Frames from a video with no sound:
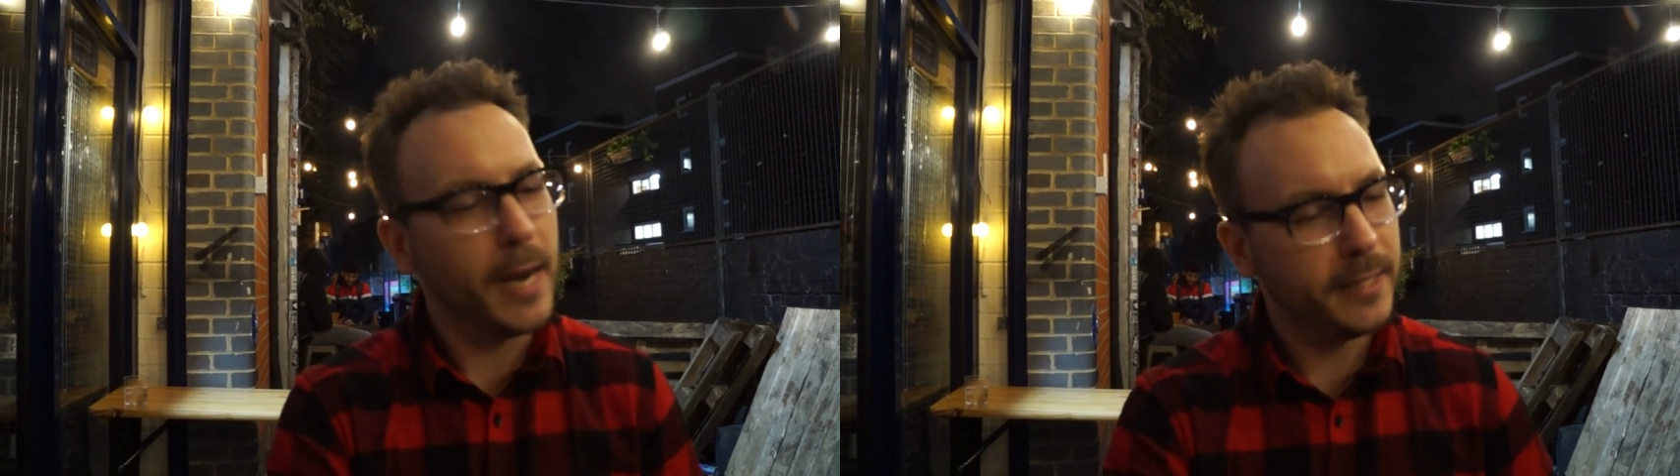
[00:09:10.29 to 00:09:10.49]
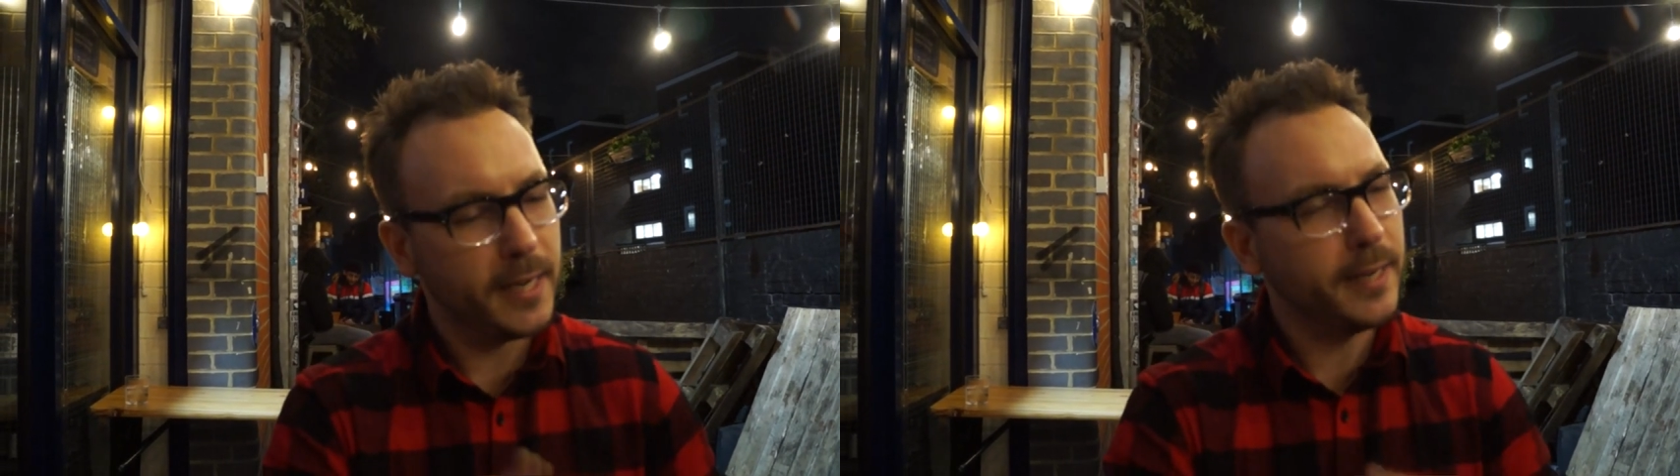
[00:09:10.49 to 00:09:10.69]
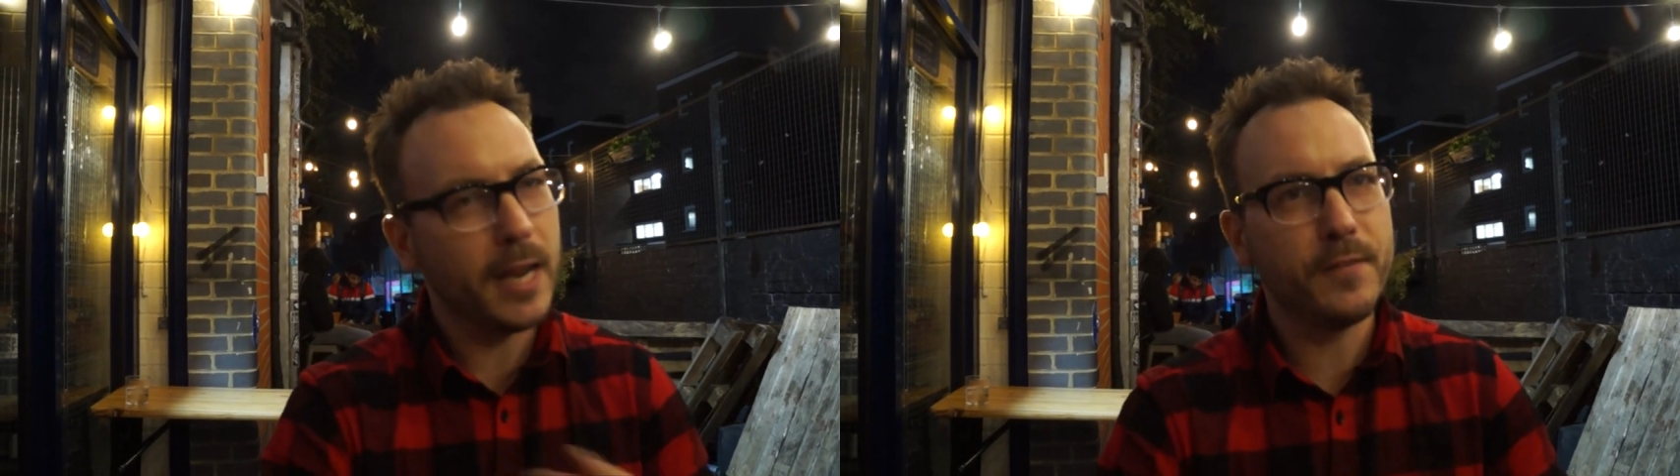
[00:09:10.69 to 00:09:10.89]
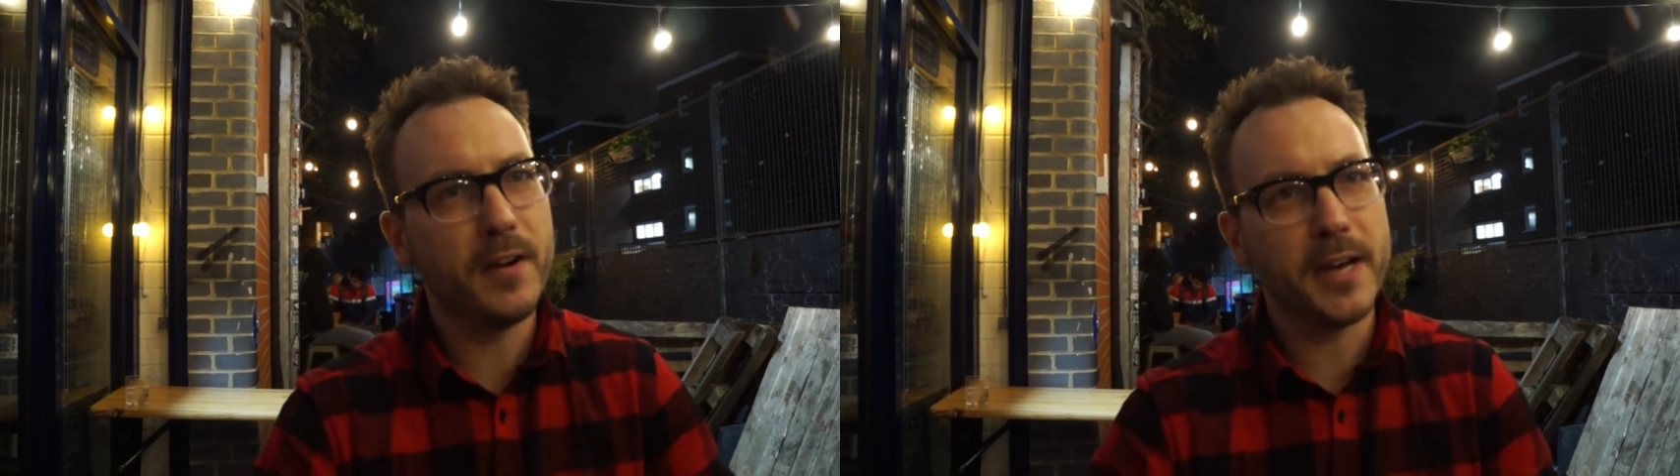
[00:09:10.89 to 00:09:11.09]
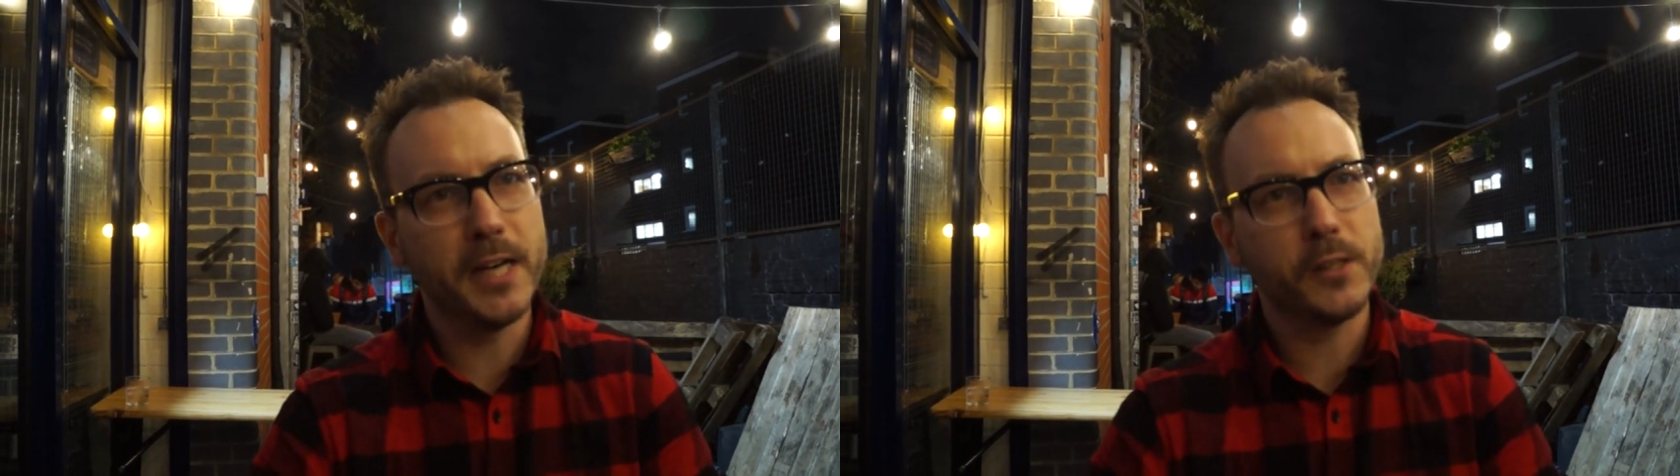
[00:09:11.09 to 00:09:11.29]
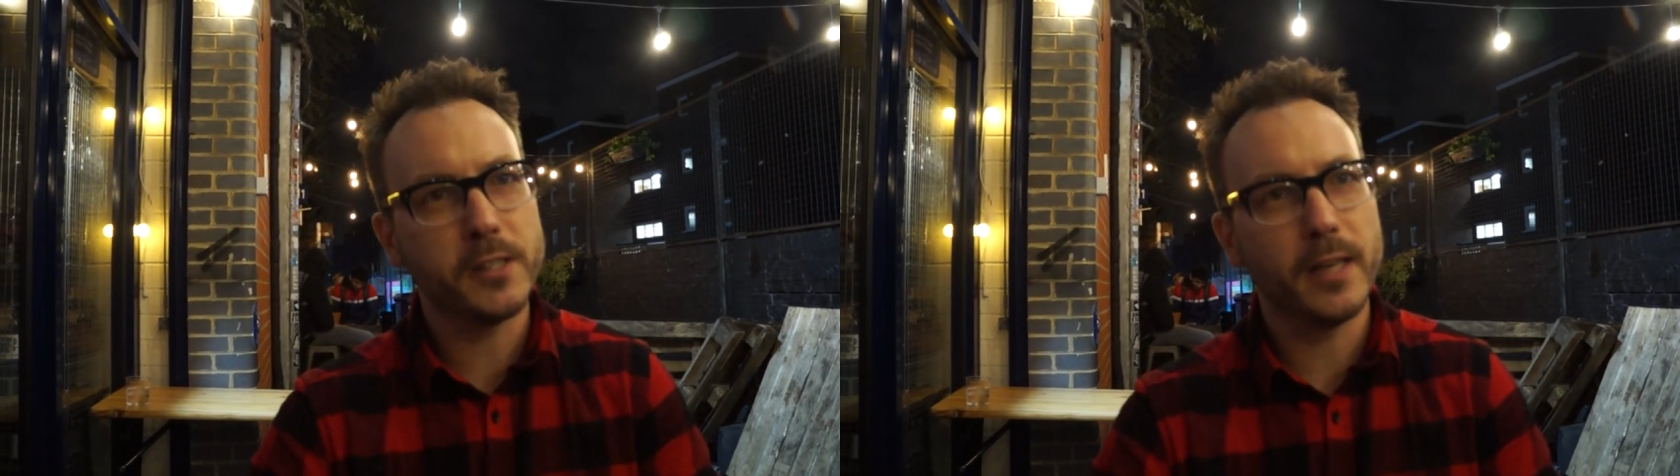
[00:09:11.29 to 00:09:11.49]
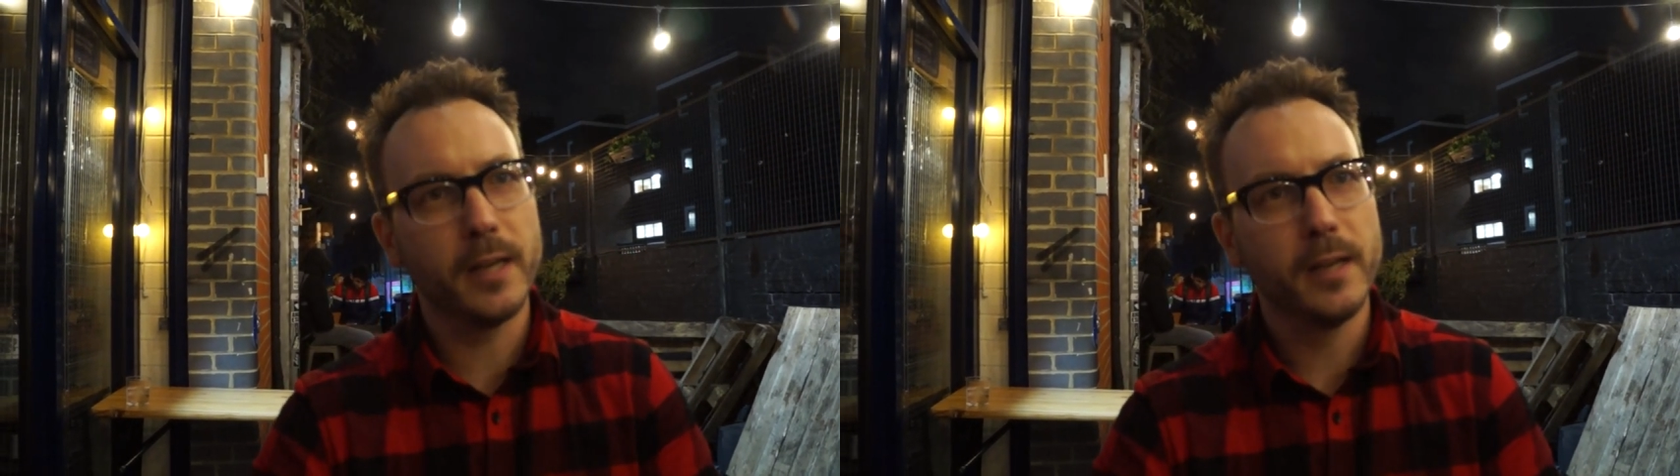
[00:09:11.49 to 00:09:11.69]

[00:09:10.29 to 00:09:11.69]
It didn't get very interesting.